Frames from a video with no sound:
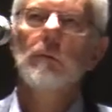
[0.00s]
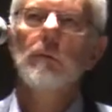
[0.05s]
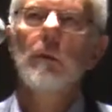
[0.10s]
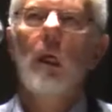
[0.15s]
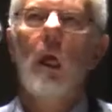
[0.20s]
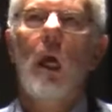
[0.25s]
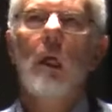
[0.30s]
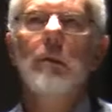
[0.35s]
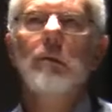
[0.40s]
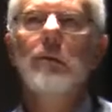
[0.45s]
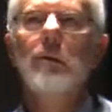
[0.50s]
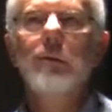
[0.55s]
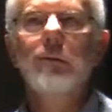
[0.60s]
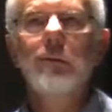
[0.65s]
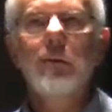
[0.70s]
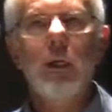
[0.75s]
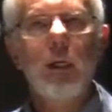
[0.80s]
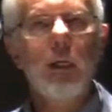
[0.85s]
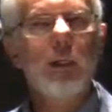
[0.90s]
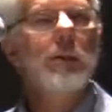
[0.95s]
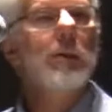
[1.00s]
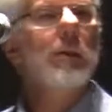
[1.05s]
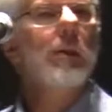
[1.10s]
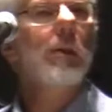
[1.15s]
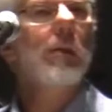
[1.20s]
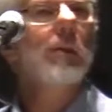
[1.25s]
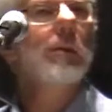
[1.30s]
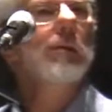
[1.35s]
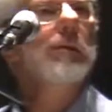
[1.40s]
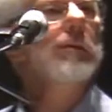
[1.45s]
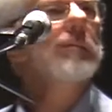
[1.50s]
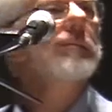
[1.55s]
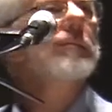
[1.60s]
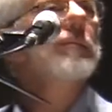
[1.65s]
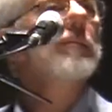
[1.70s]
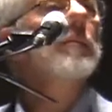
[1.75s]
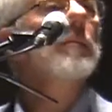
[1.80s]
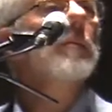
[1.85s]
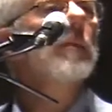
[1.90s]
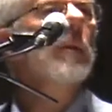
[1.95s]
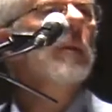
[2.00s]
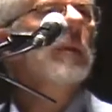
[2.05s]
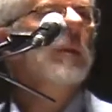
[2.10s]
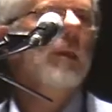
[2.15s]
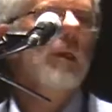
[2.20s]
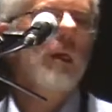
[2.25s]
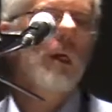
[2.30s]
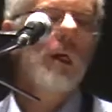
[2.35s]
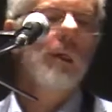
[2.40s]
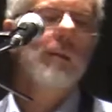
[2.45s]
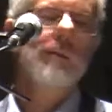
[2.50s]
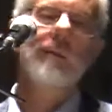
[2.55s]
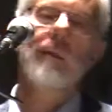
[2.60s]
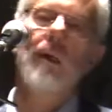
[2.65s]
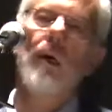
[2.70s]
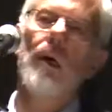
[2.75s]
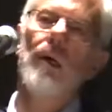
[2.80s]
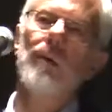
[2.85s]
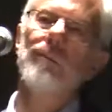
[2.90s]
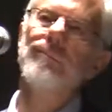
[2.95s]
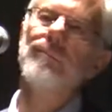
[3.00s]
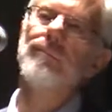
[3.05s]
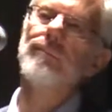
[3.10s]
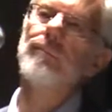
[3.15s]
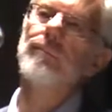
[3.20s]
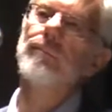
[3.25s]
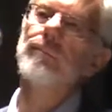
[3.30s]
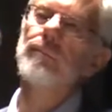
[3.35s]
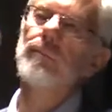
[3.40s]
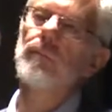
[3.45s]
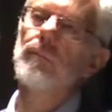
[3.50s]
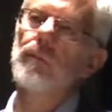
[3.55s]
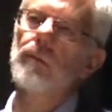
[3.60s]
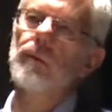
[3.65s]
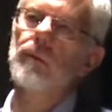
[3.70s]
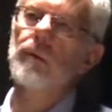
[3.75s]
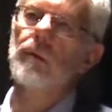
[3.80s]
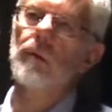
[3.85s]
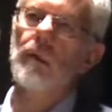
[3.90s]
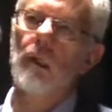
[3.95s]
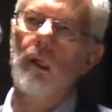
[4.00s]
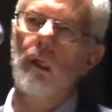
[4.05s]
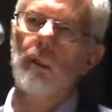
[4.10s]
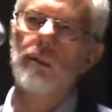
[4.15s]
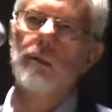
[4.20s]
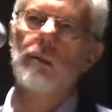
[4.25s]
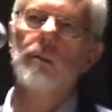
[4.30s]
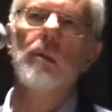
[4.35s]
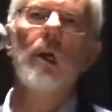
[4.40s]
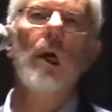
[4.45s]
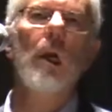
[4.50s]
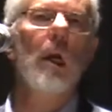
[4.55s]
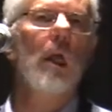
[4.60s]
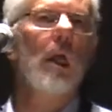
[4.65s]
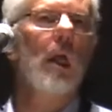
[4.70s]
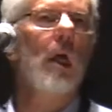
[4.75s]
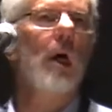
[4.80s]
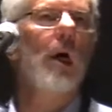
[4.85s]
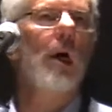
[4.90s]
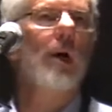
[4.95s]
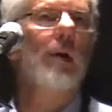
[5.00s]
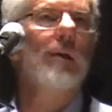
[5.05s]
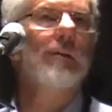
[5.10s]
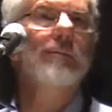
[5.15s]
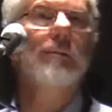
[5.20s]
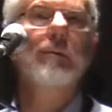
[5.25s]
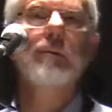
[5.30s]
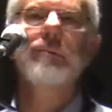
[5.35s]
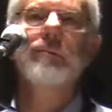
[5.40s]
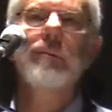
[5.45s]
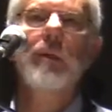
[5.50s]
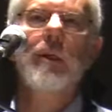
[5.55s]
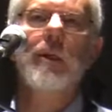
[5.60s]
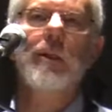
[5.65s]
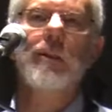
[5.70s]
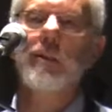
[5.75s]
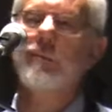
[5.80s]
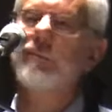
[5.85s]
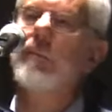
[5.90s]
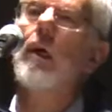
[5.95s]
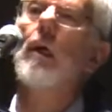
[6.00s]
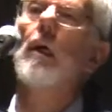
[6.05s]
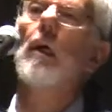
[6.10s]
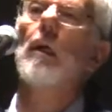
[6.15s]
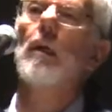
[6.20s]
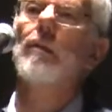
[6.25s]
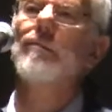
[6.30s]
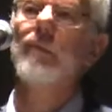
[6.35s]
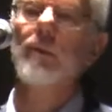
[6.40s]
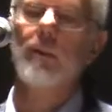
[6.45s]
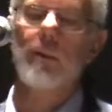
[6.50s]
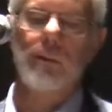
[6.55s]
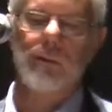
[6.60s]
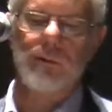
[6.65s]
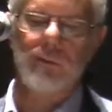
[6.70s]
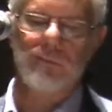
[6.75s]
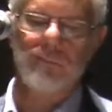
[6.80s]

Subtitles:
I want to read to you from a scholar of Buddhism, early Buddhism,